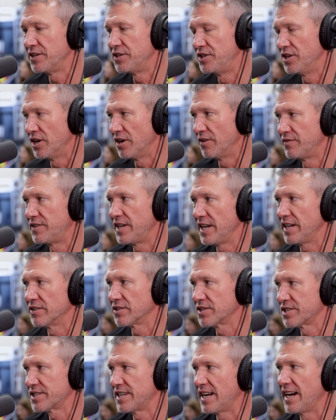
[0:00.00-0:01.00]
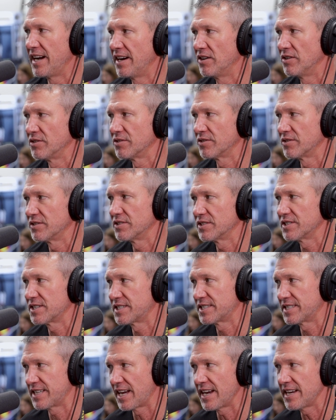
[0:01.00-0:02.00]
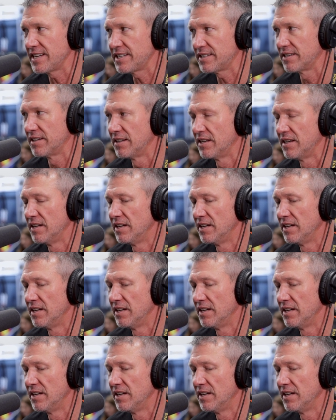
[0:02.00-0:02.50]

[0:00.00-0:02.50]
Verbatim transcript: dovetail style sight,